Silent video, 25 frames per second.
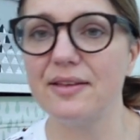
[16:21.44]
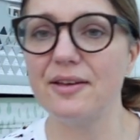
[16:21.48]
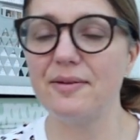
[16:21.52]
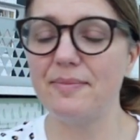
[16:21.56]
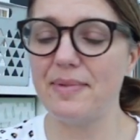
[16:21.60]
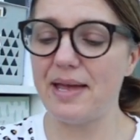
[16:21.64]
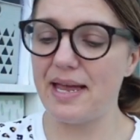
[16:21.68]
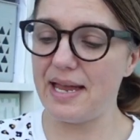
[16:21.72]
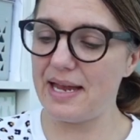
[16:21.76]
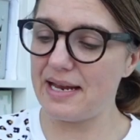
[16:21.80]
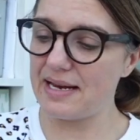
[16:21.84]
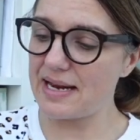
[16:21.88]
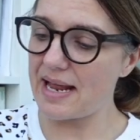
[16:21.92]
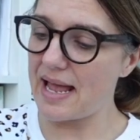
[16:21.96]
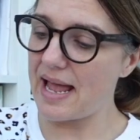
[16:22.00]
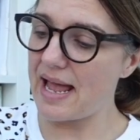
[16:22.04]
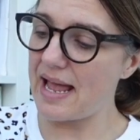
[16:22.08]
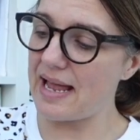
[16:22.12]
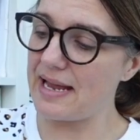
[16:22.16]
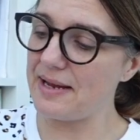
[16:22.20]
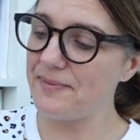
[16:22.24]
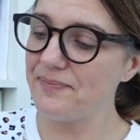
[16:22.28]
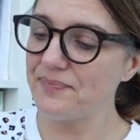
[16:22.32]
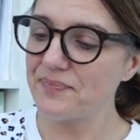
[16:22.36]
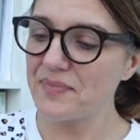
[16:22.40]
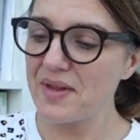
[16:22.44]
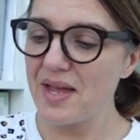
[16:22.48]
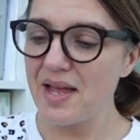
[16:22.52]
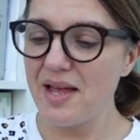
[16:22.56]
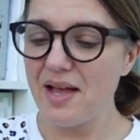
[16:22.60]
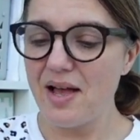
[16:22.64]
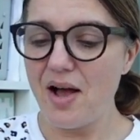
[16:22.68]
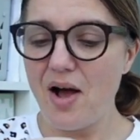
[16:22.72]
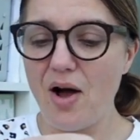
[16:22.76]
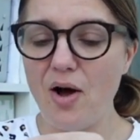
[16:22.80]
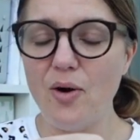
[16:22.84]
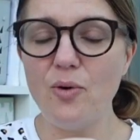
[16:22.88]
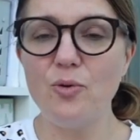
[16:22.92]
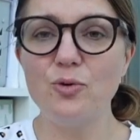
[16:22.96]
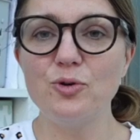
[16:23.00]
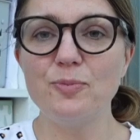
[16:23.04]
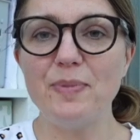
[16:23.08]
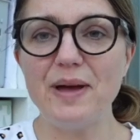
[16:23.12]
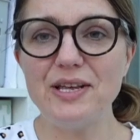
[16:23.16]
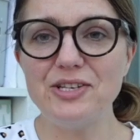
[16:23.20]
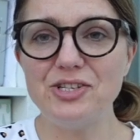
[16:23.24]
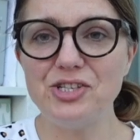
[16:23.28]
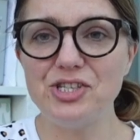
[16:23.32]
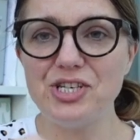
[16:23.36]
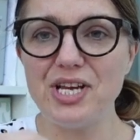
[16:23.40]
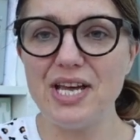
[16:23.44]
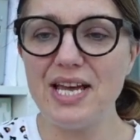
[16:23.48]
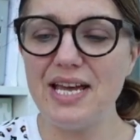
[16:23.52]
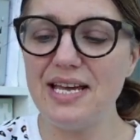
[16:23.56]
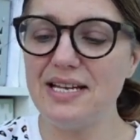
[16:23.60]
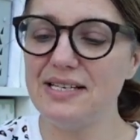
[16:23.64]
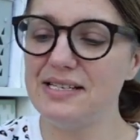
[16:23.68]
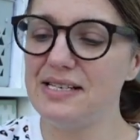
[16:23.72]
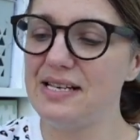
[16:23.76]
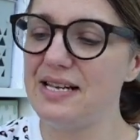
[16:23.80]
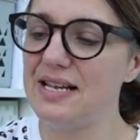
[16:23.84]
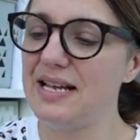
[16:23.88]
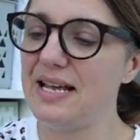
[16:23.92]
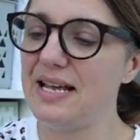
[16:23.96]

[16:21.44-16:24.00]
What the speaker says: them in an old bed sheet,